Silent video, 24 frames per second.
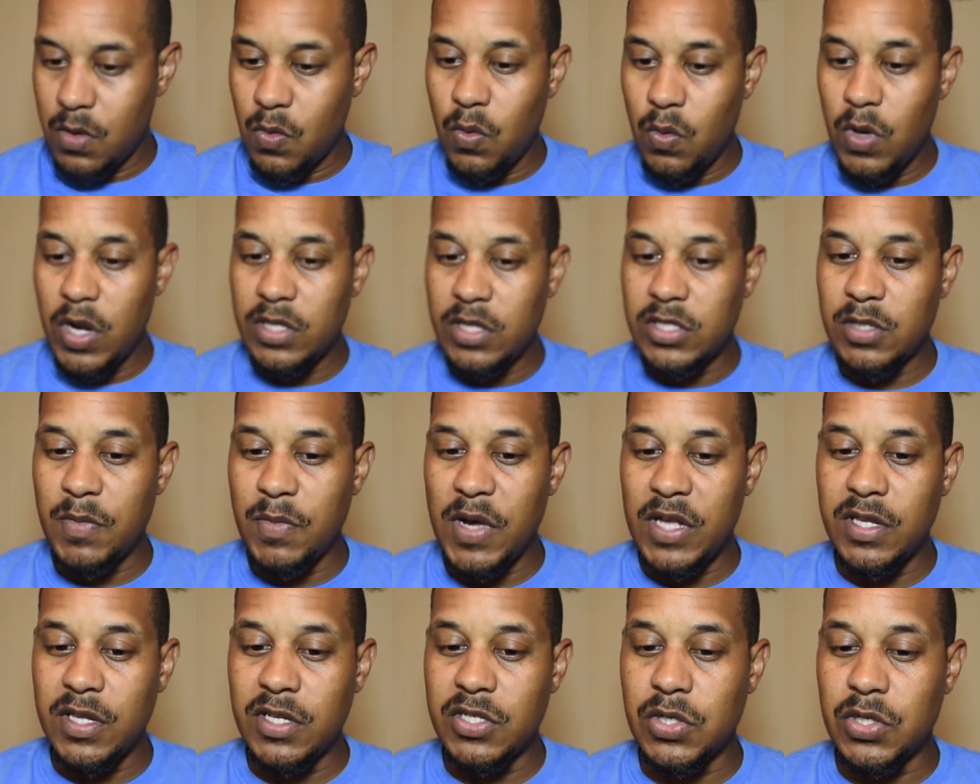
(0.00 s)
What else
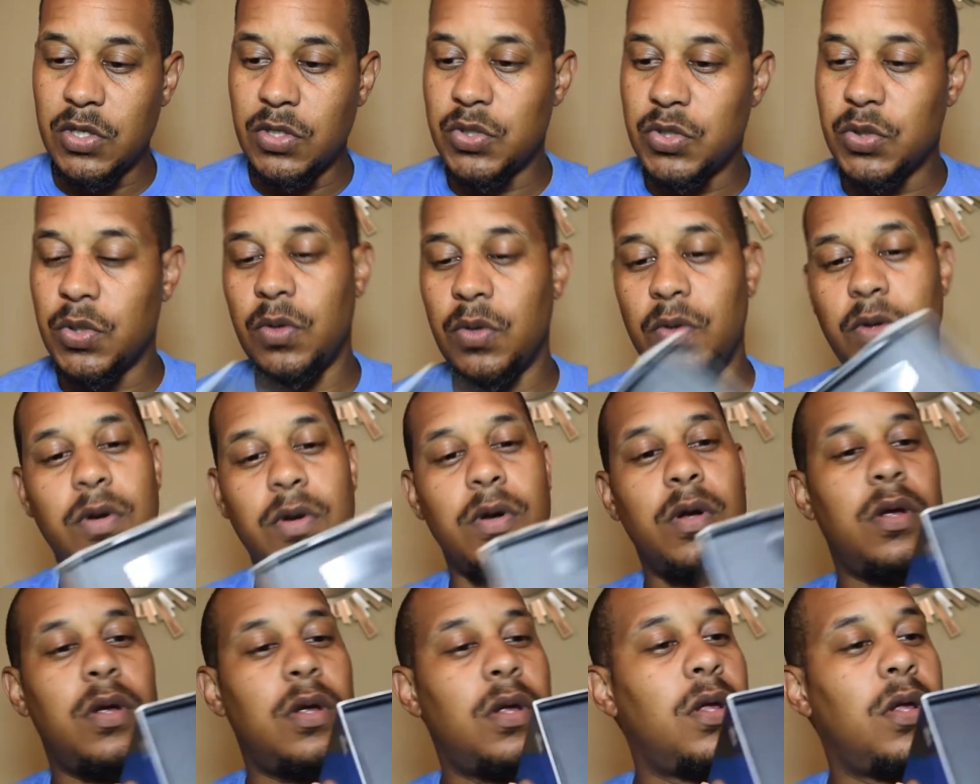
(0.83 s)
about this
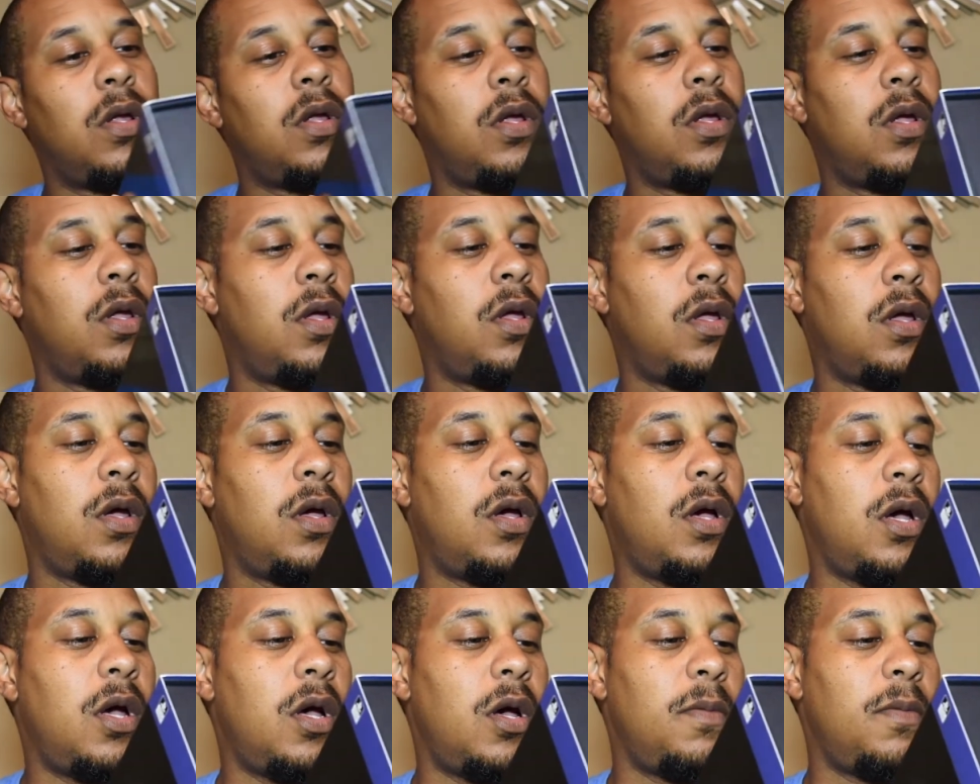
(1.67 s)
controller?
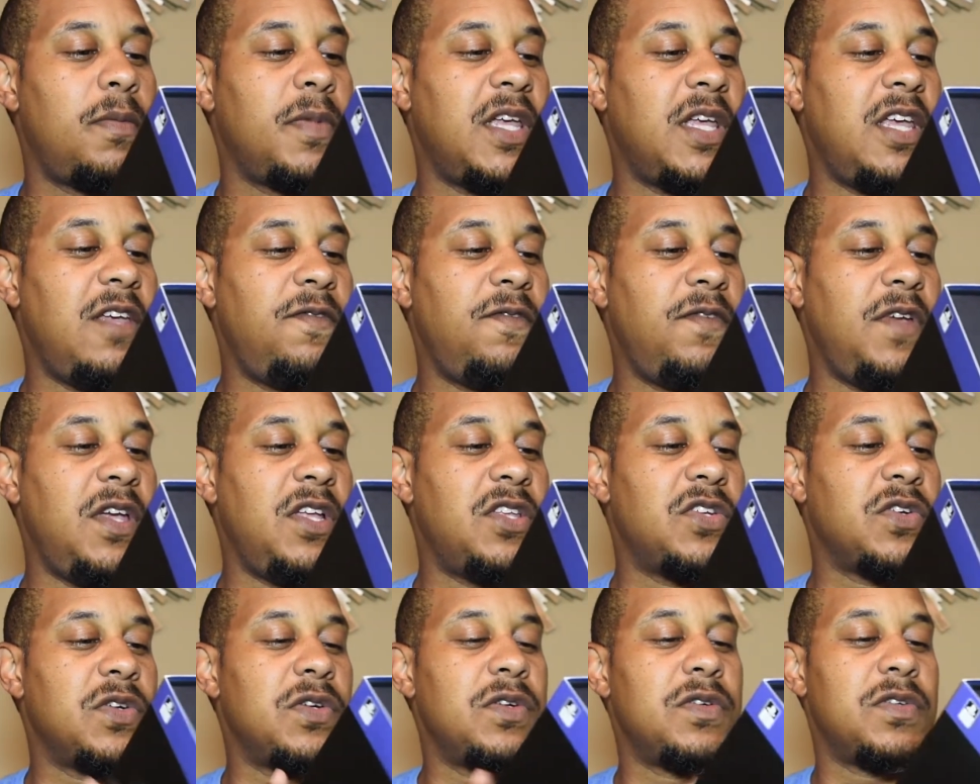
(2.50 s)
Key
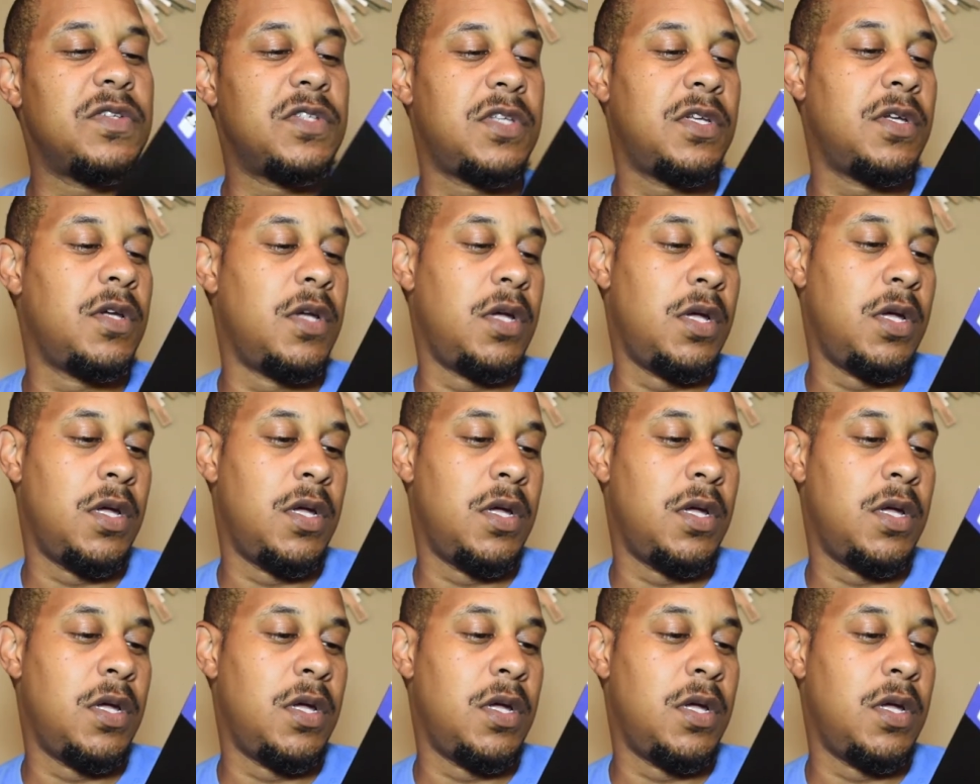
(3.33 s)
features.